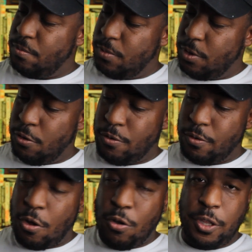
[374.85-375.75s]
little
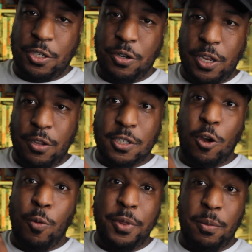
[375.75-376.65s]
hole that you can use to
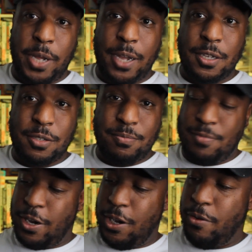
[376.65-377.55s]
open the box.
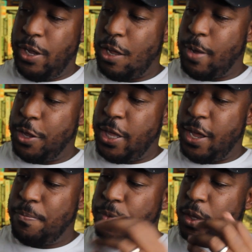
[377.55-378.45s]
Anyway, how about that?